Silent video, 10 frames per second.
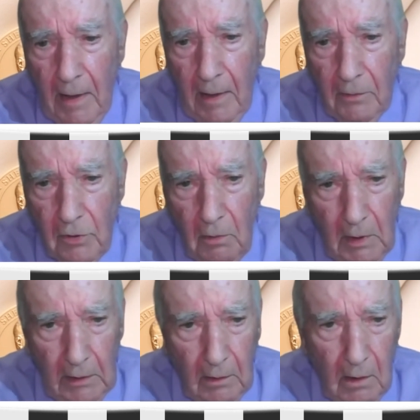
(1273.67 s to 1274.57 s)
and so
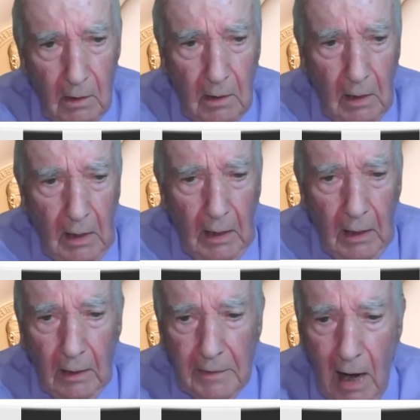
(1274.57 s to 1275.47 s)
on.
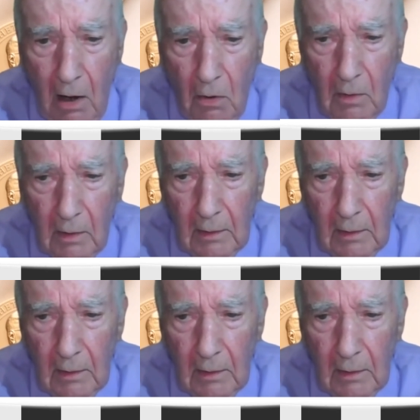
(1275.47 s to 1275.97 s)
Now,